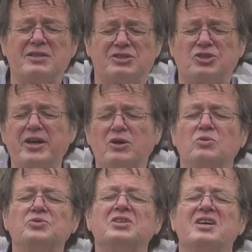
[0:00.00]

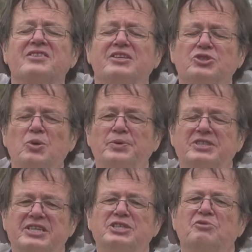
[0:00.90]
cycles, the
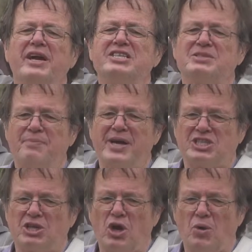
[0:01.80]
supersedure rate is
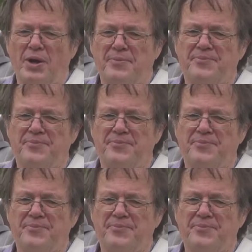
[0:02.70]
much lower.